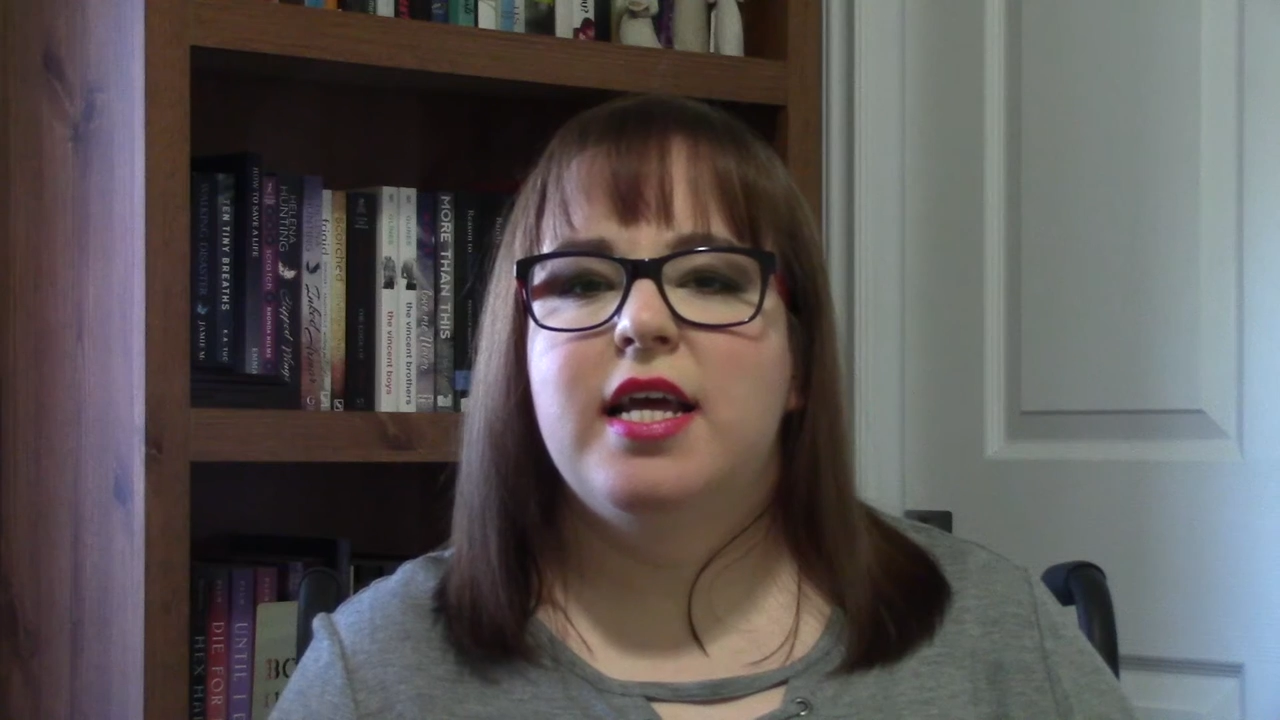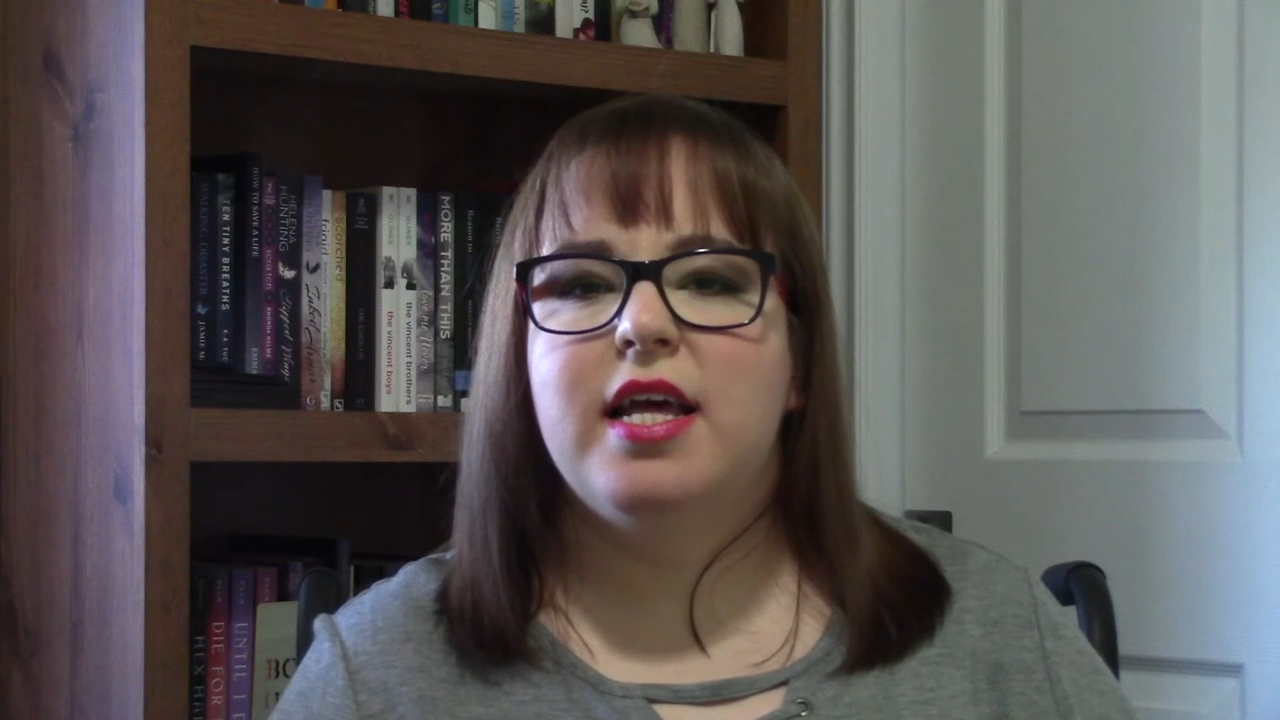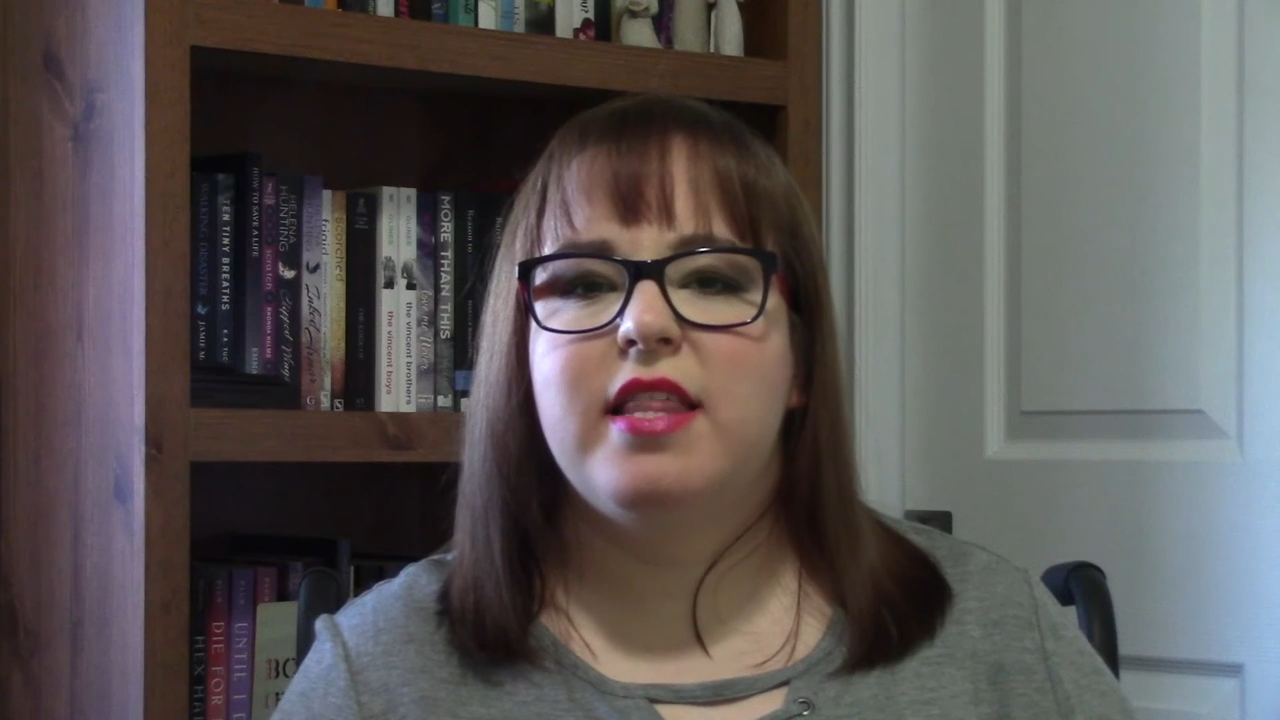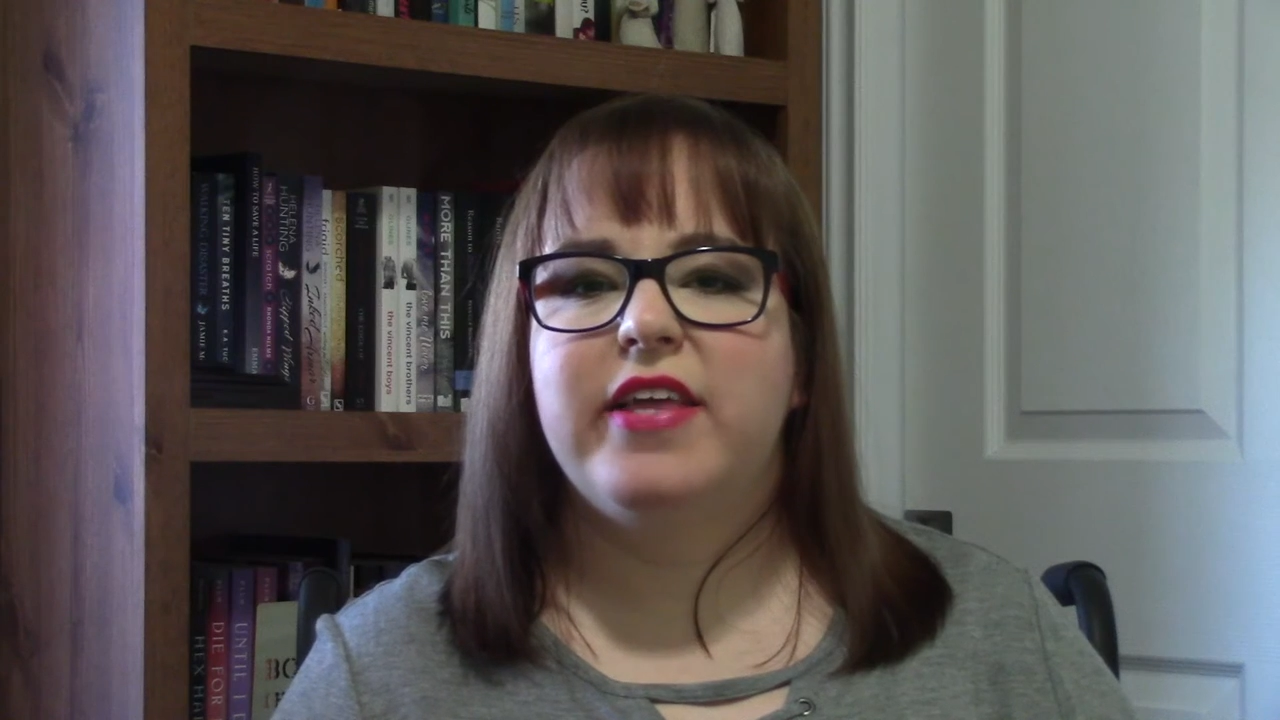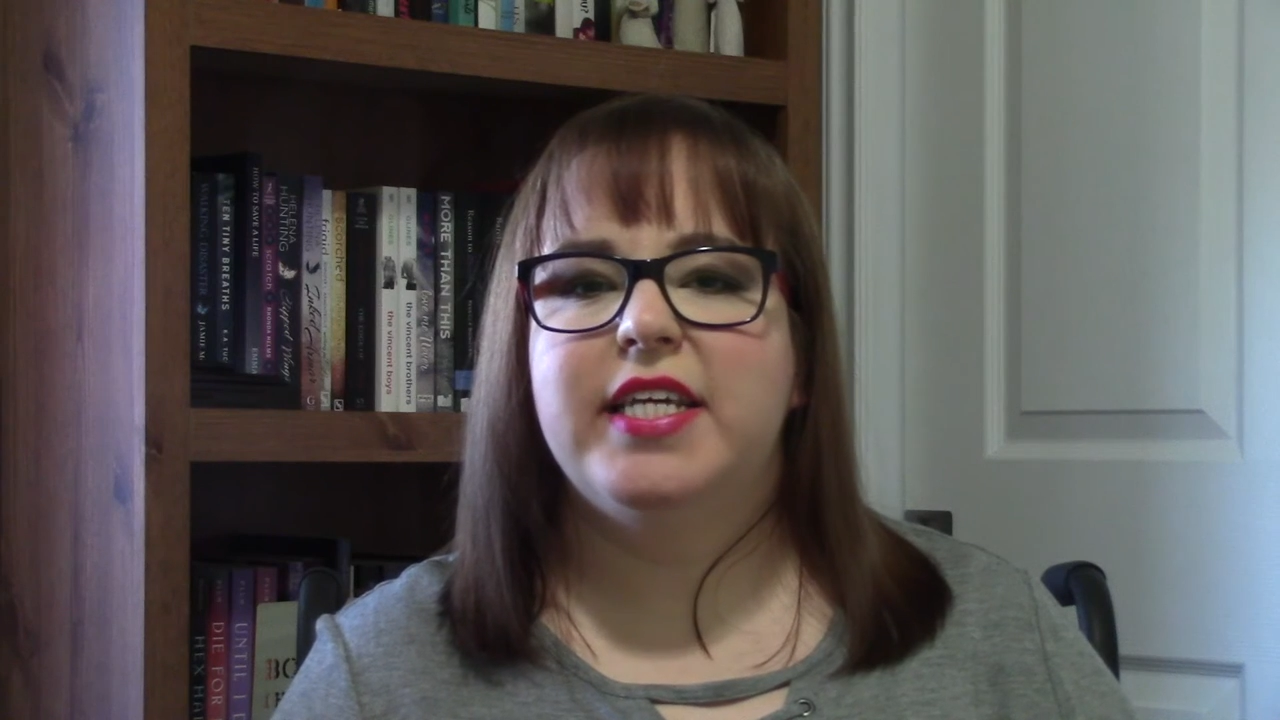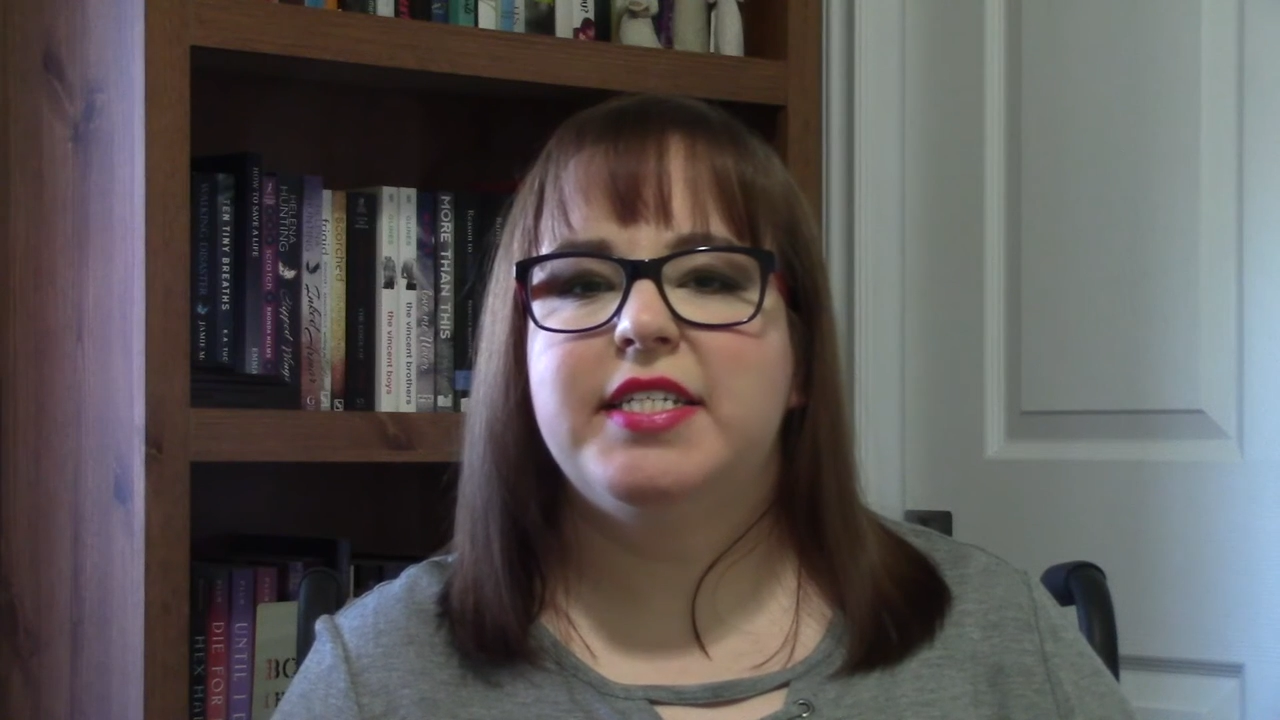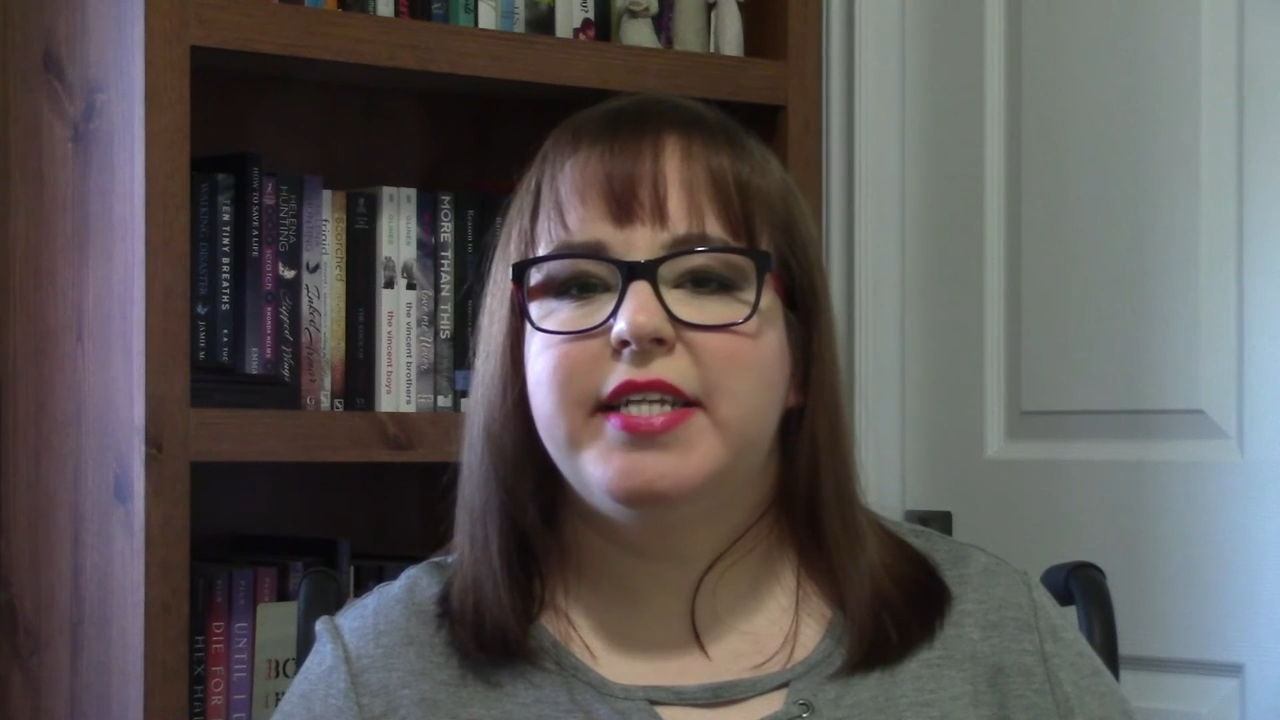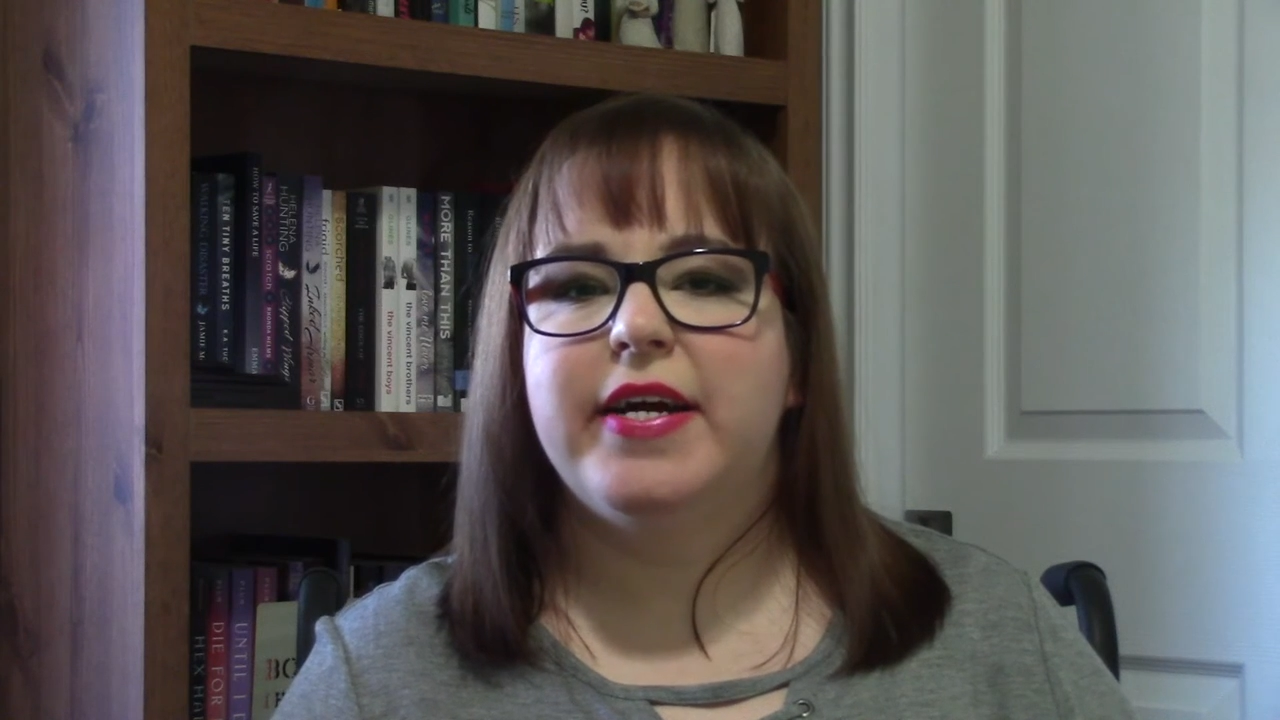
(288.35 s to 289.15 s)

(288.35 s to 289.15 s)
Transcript: to these